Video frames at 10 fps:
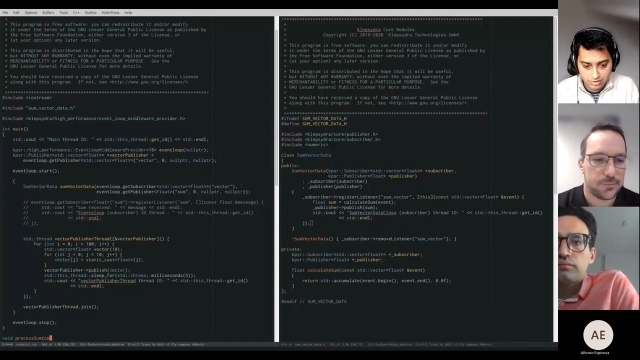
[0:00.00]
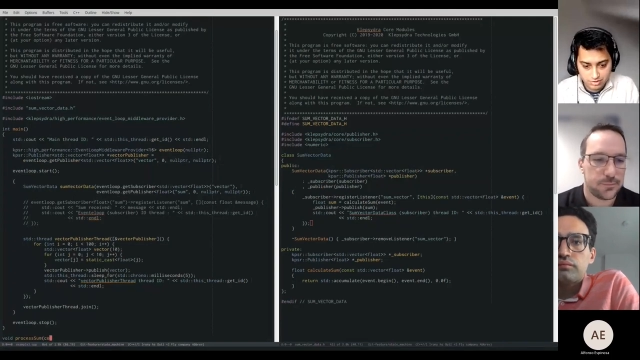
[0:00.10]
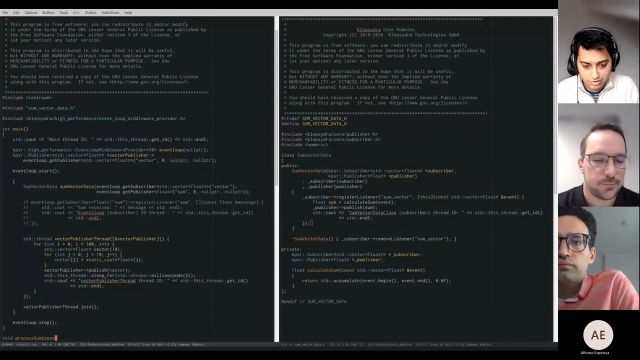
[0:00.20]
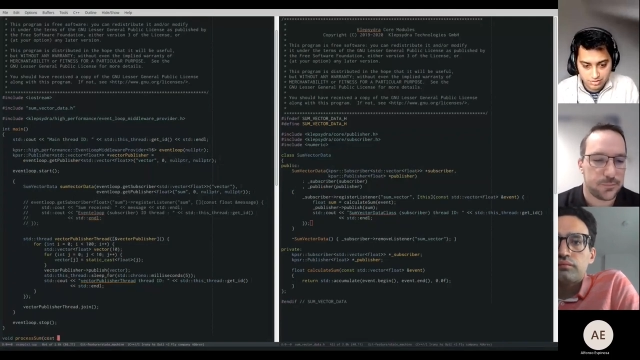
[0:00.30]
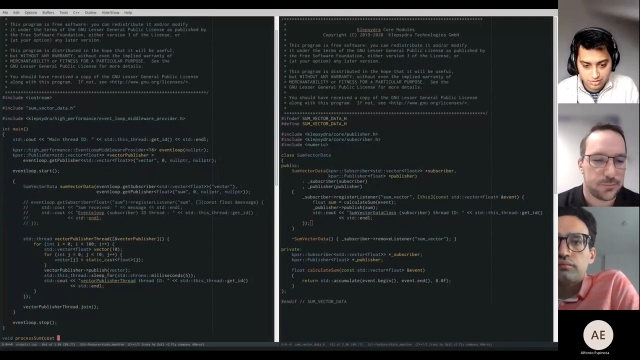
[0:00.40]

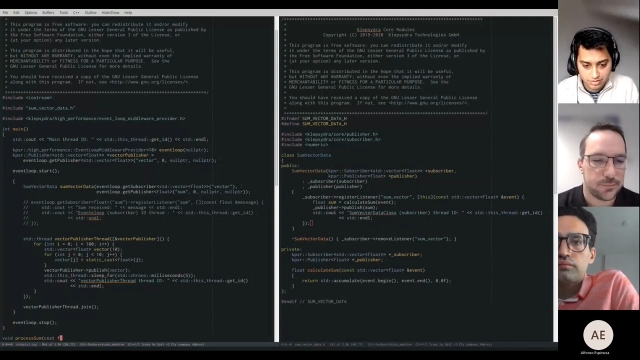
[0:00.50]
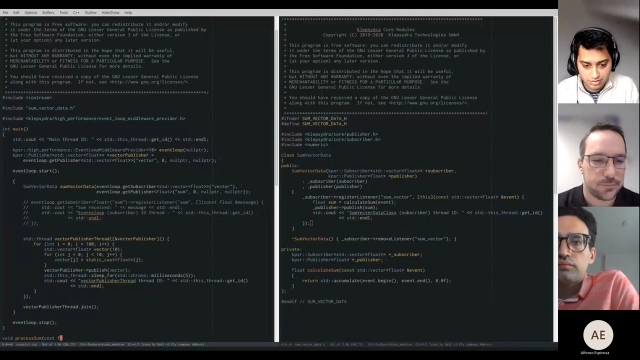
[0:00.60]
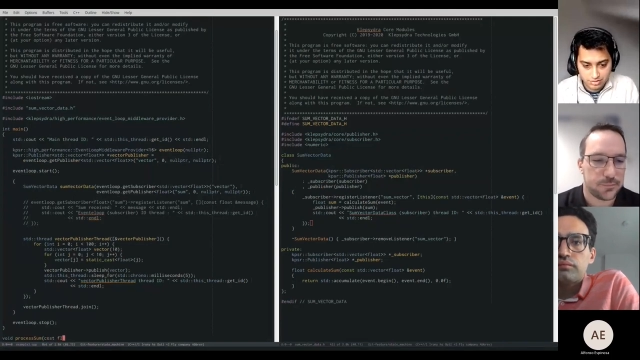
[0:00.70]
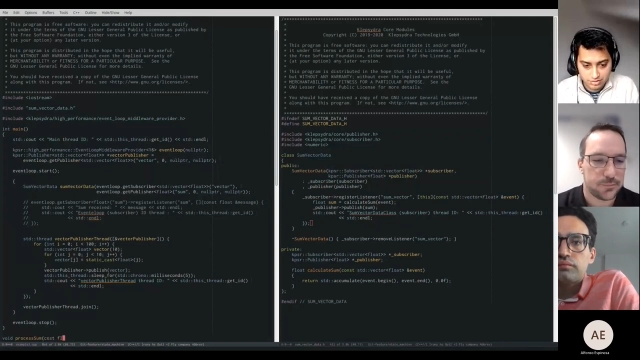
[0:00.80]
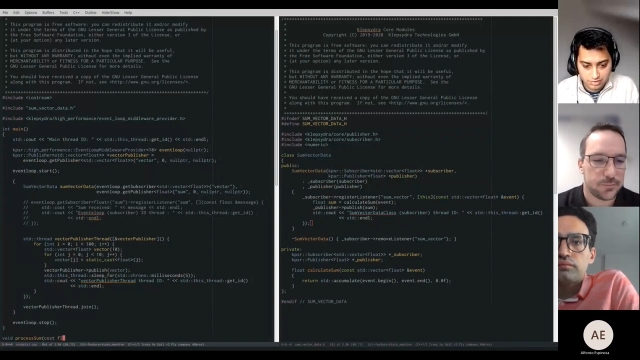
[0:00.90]

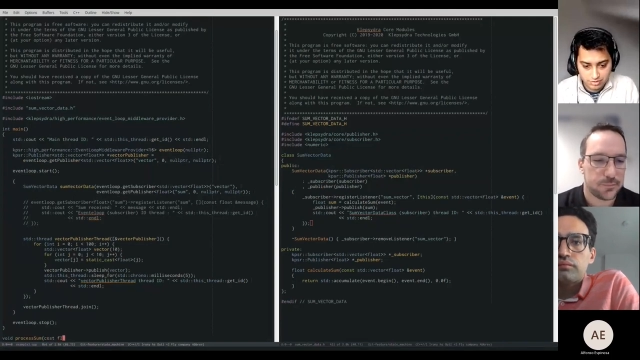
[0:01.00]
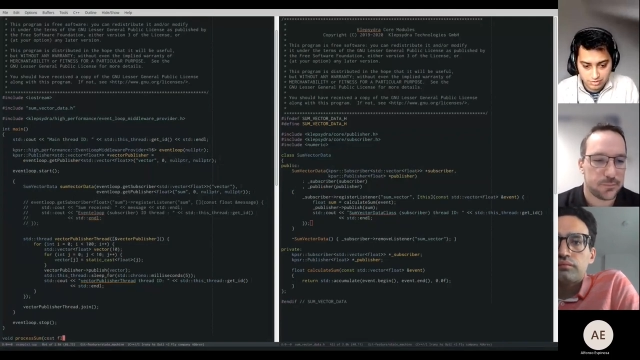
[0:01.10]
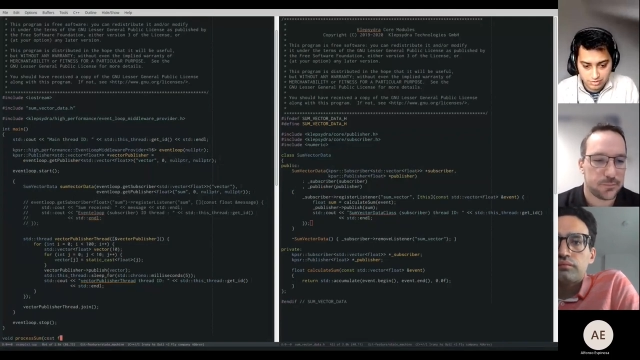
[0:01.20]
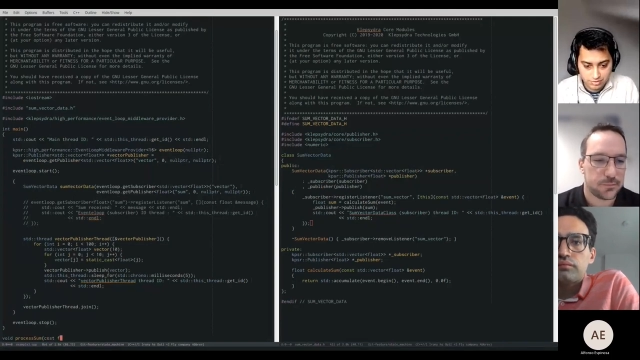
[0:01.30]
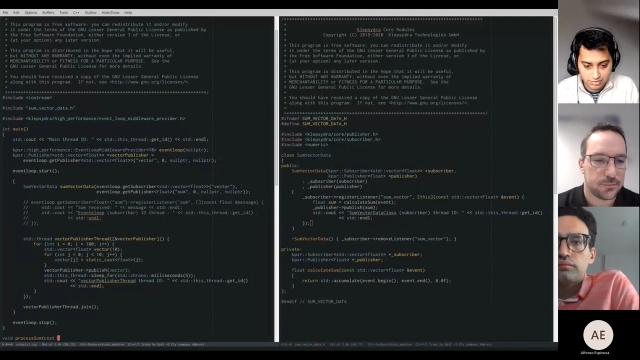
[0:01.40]

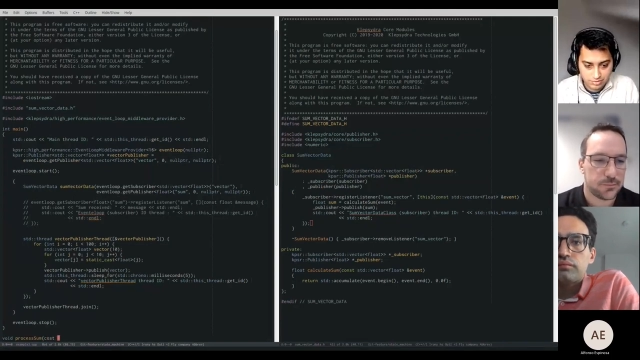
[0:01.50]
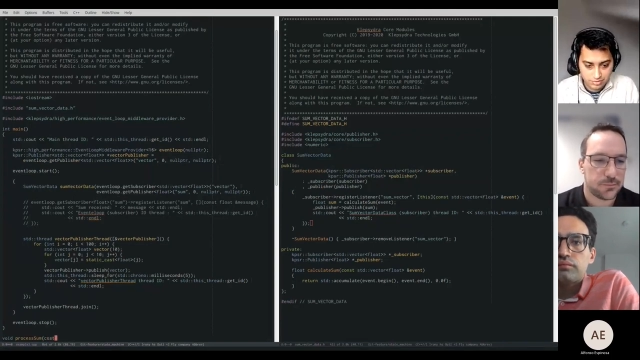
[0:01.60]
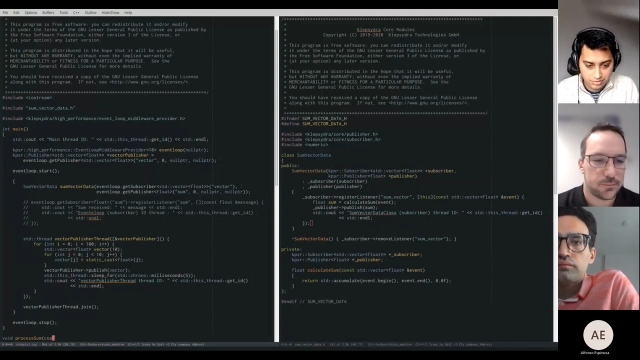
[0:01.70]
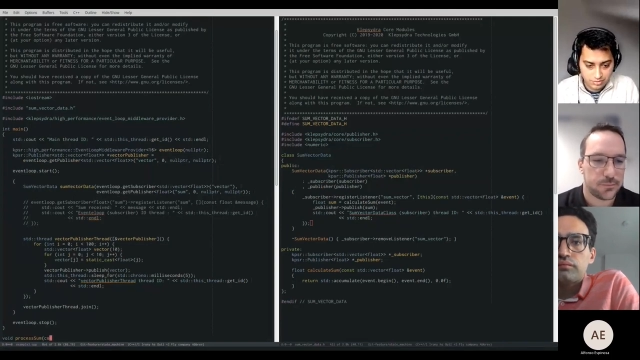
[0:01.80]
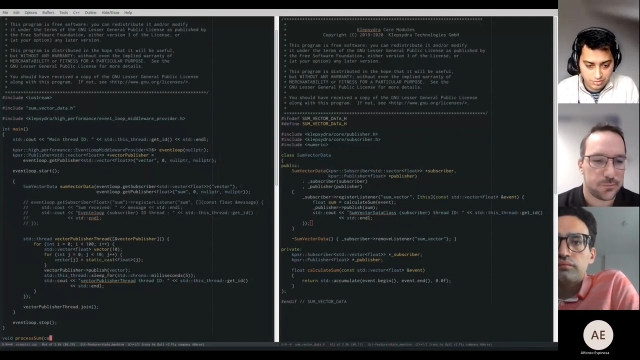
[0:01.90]

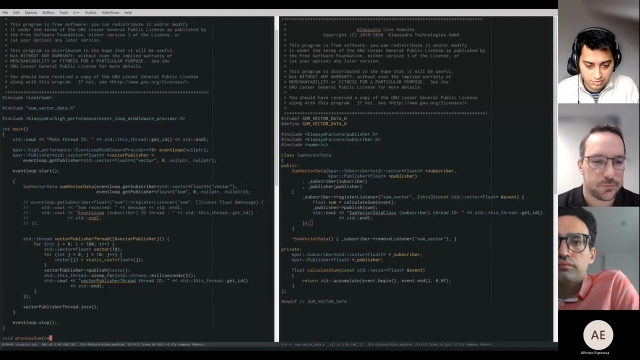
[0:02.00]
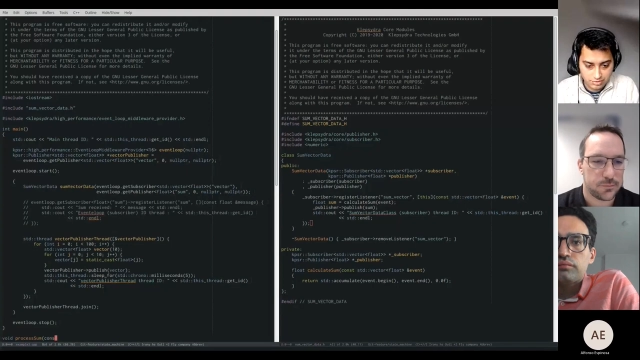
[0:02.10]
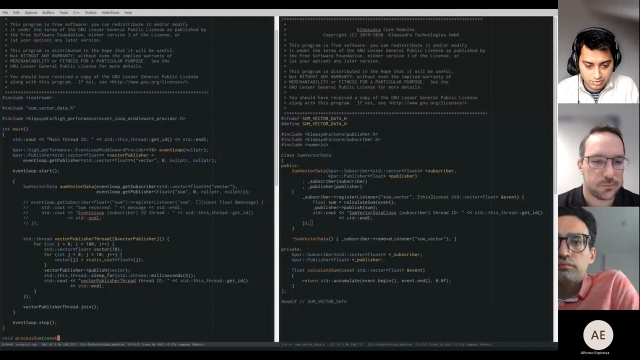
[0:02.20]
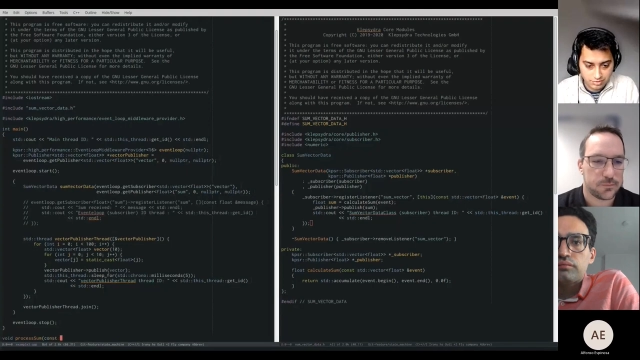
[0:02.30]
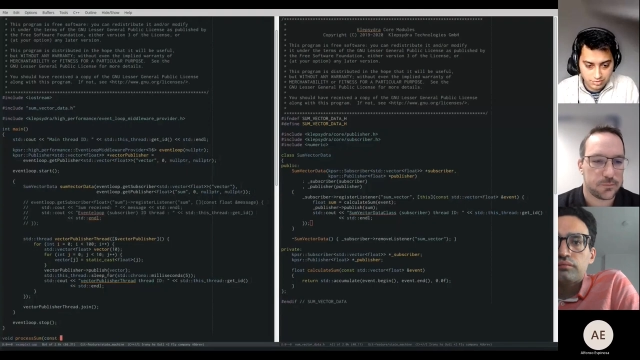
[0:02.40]

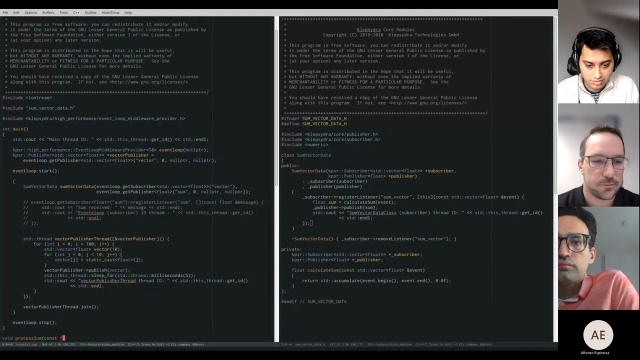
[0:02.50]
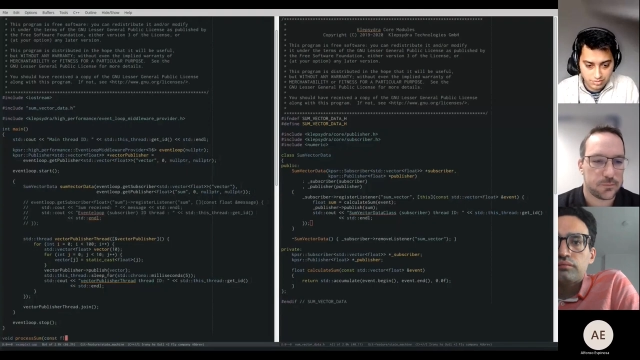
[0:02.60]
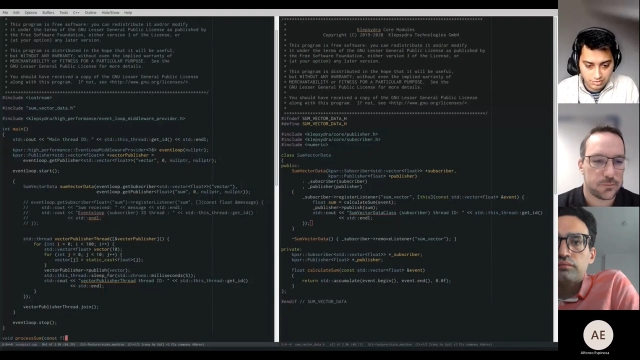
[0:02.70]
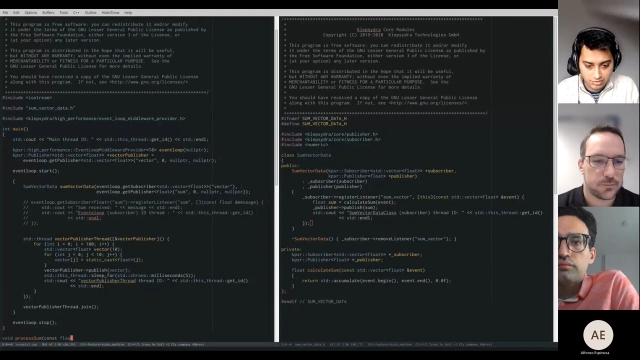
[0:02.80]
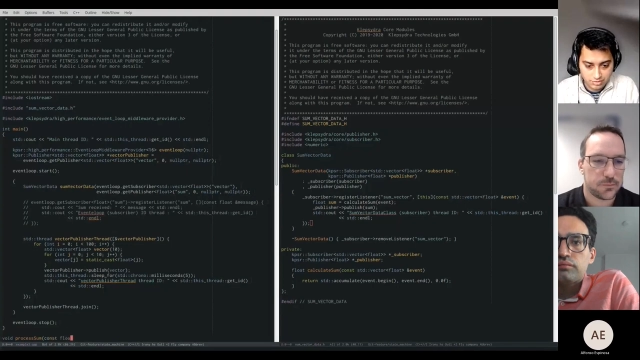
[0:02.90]

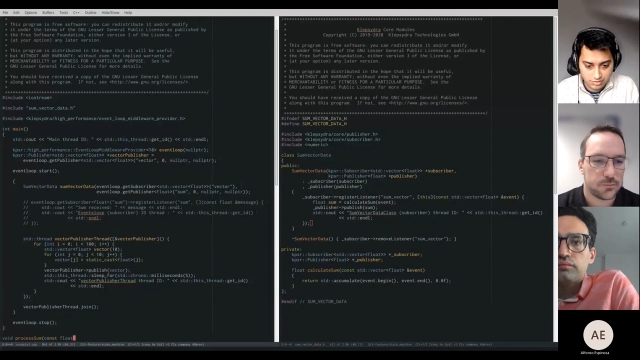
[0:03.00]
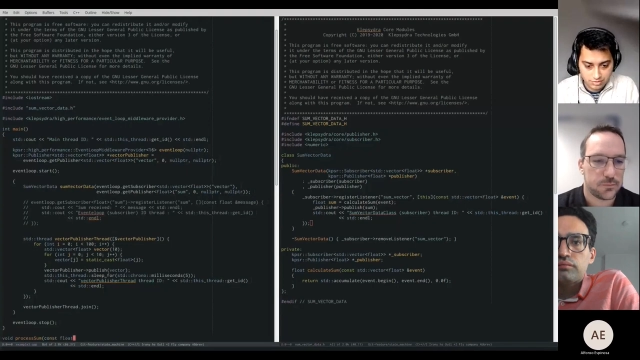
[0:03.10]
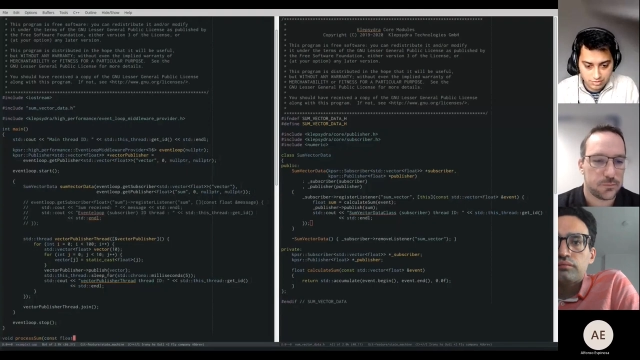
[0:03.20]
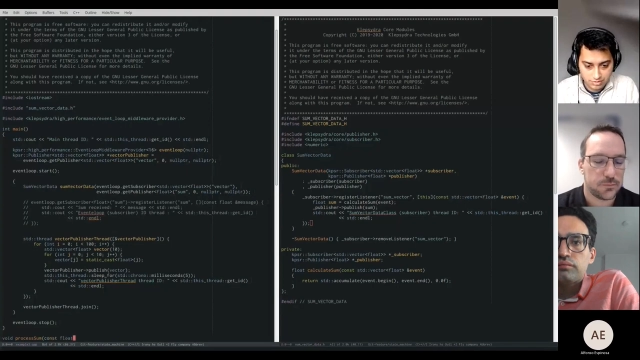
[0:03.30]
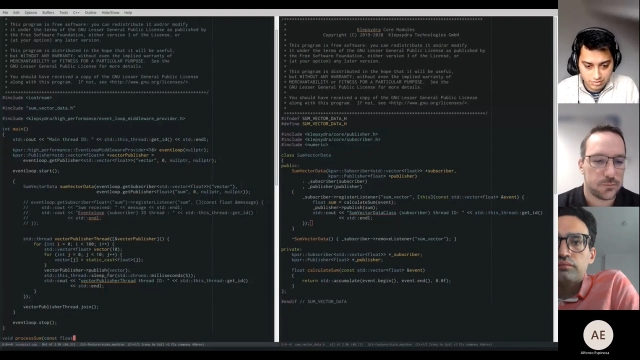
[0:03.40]
(no one is talking)